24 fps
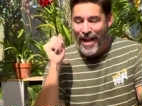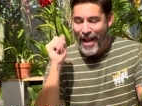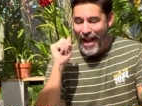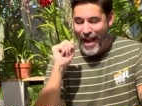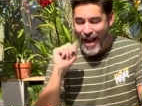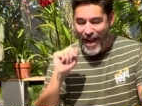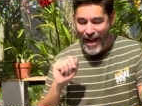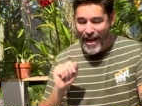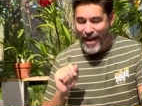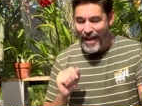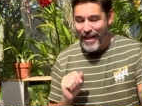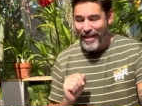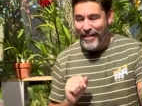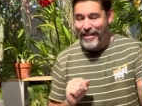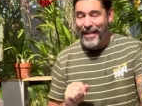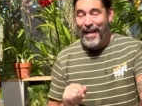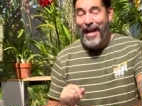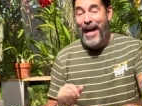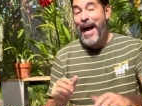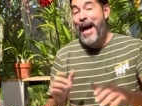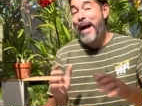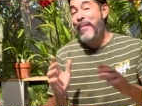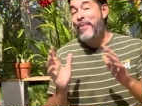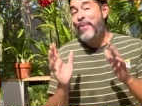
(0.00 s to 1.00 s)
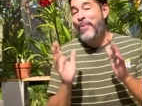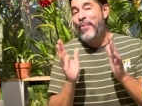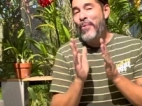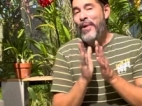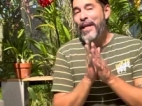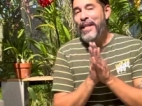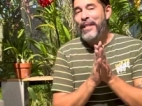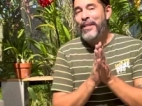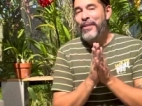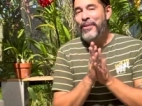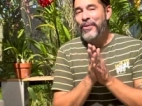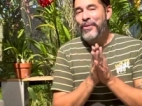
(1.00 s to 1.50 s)
And I've been
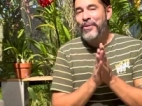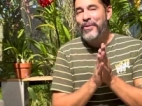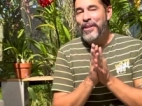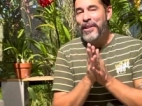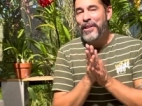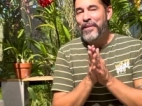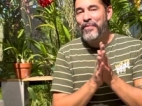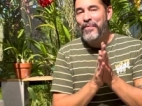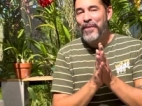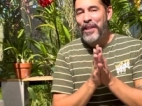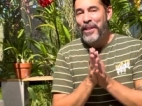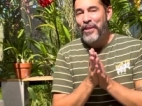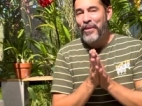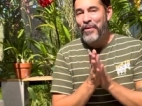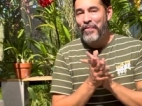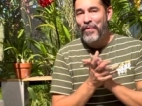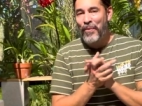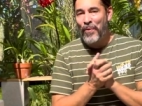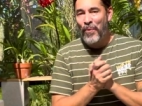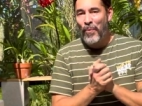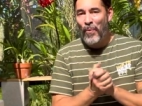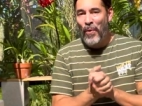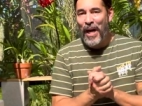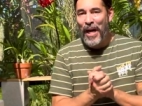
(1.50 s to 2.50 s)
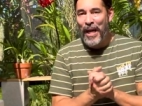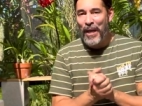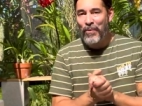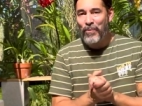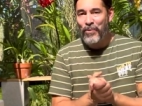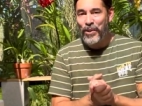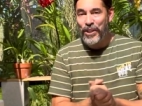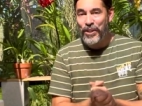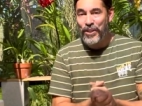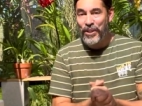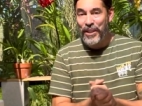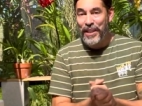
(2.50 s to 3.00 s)
waiting to do this video for a while,
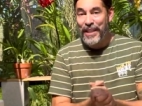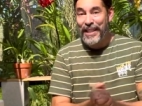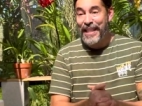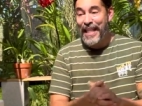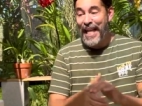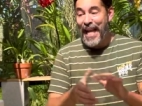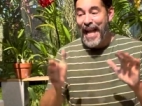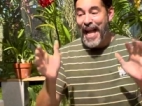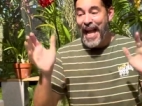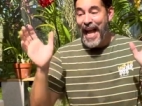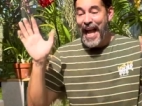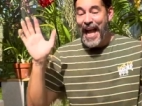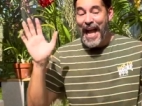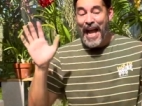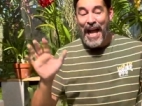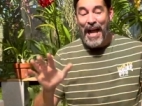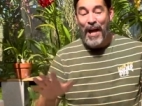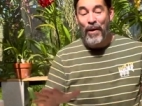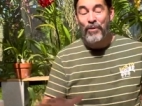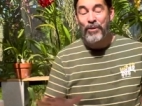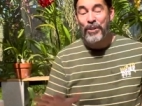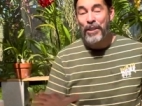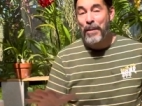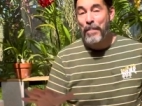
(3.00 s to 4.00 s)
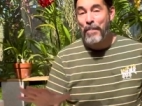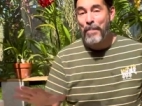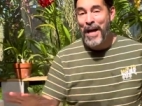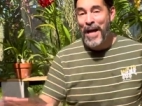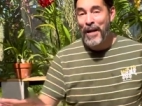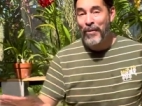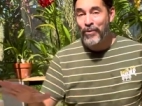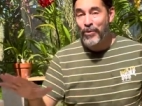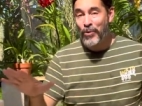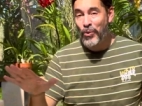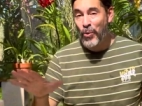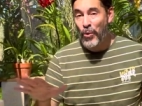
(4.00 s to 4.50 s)
which is how to
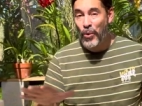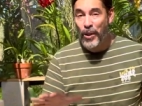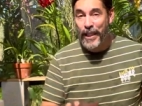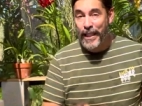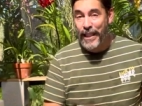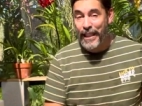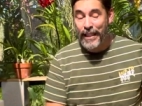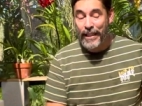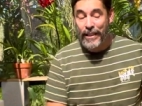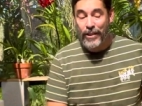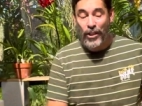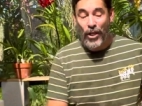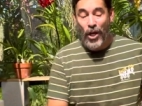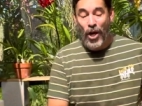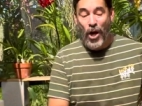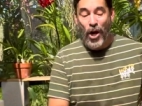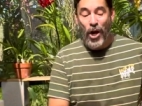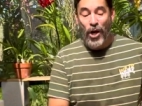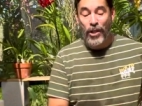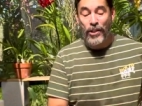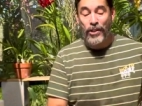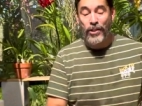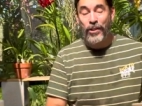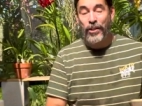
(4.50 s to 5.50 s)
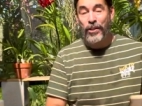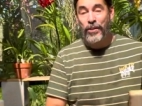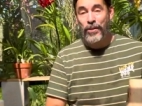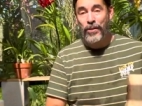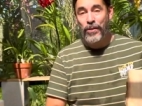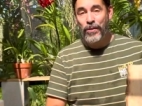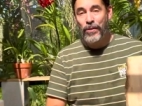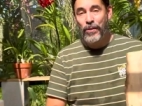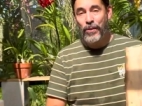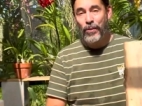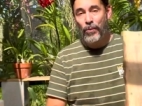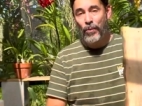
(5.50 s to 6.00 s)
mount orchids on
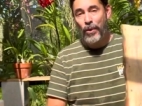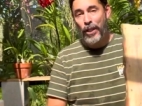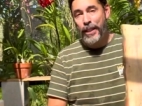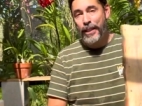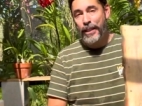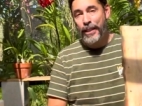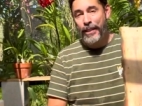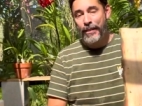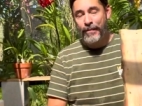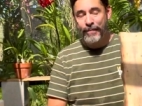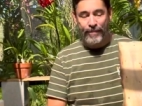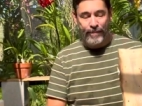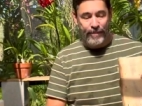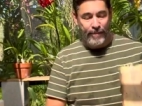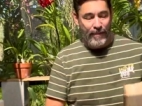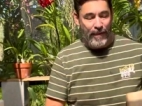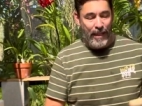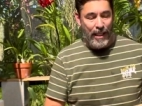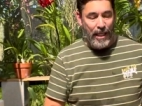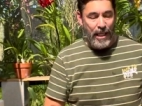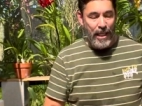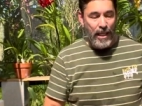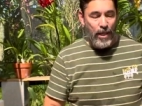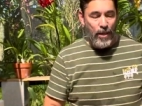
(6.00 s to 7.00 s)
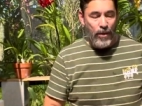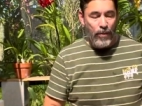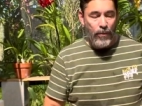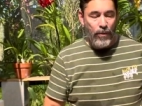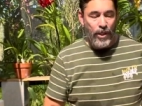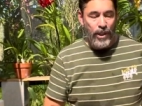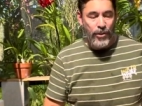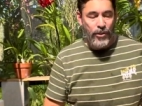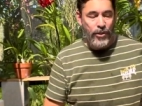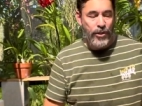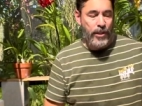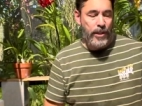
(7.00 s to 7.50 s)
wood.
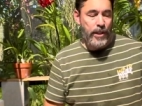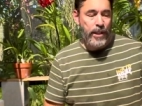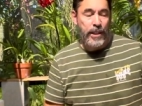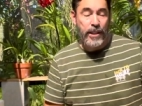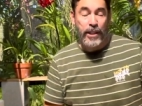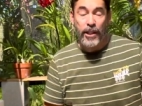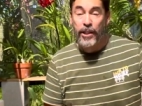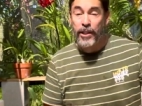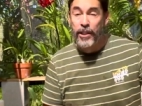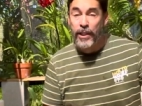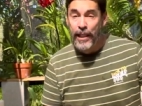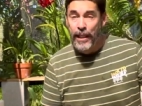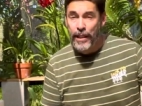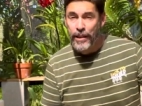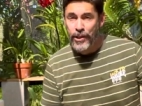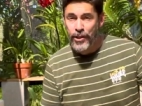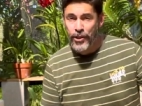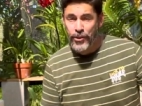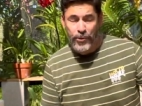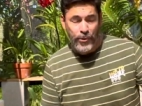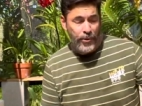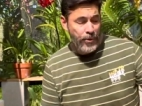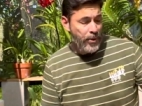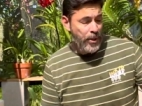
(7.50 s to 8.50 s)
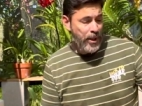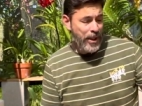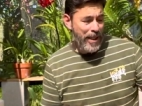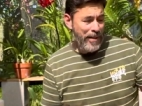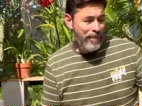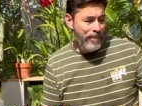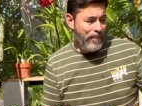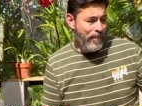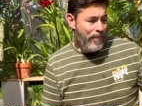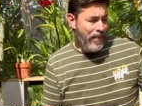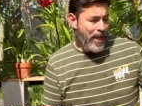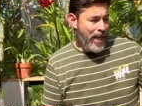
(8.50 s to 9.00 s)
Which, to tell you guys the truth,
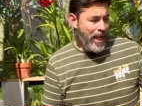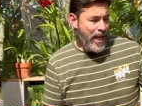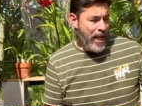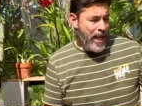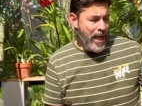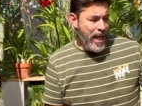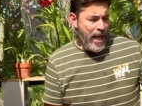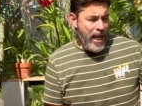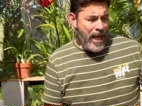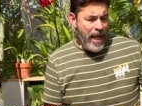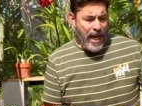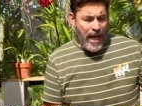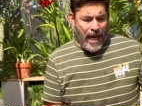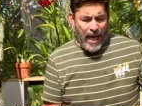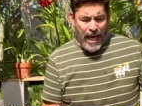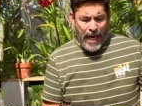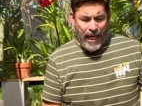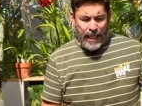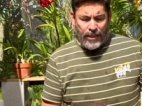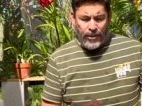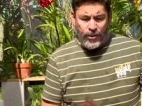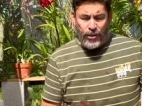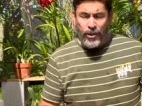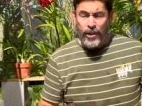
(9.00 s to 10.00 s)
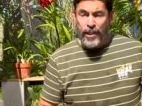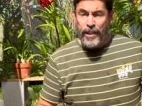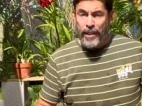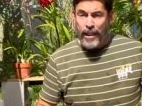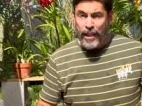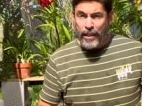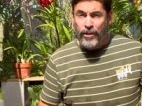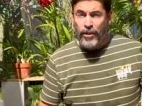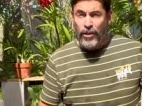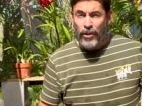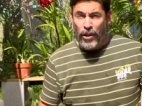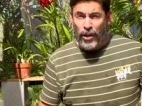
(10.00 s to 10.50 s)
I started
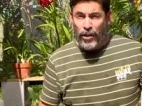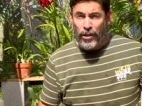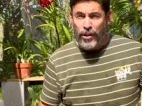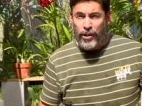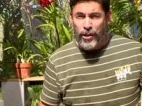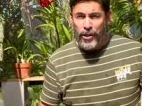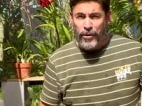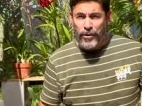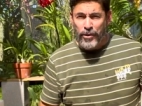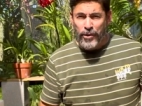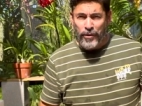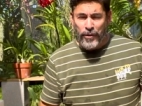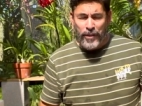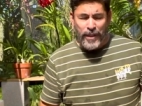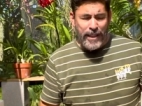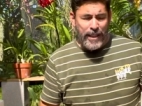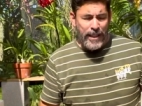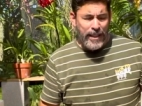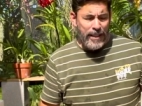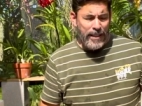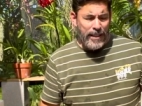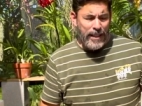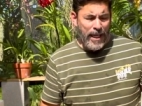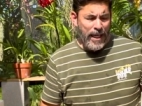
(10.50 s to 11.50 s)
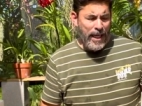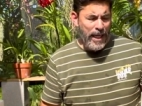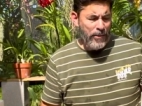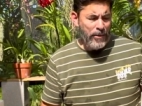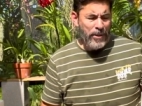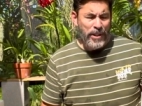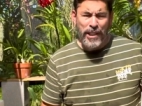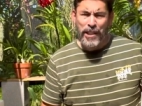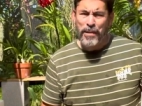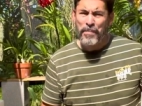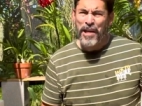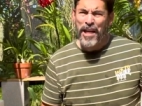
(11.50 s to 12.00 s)
not too long ago doing this. I
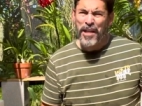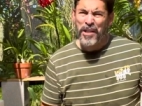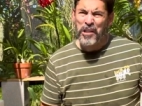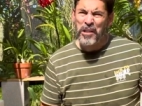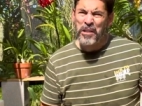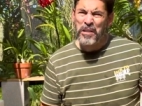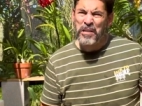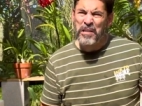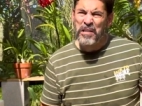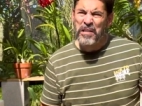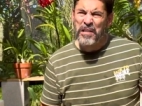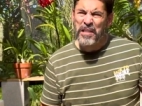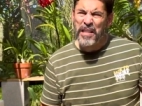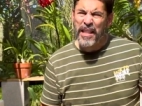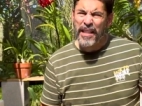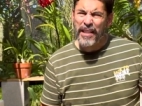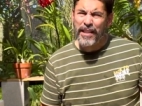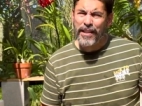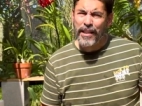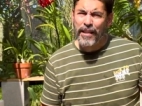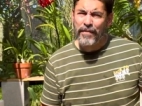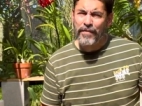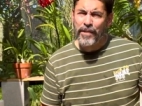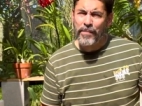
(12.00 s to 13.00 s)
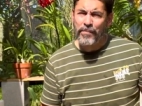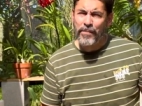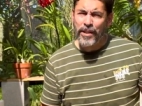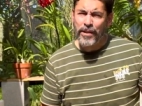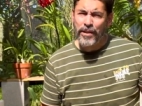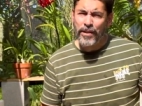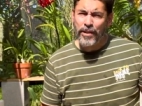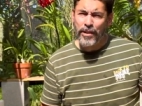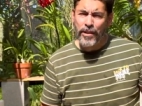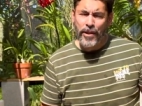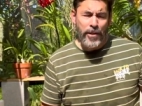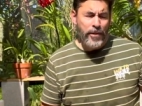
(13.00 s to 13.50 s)
would say about a good six, seven
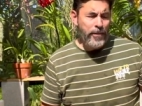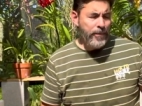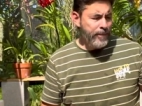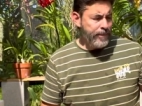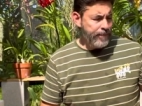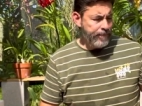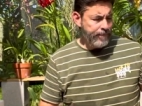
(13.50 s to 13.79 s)
months ago.